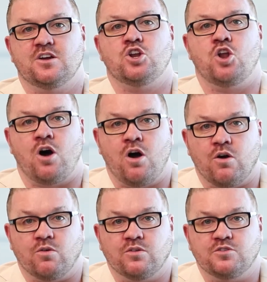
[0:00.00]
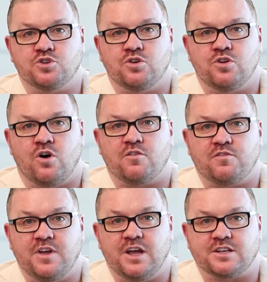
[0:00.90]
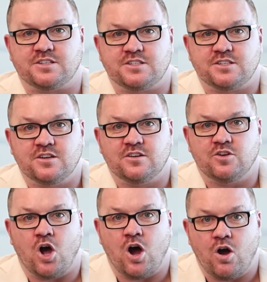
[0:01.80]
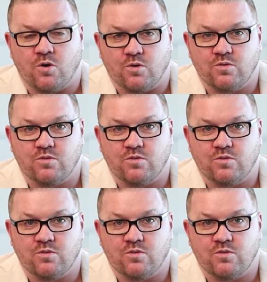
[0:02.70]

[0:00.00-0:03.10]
No, do not fix. No.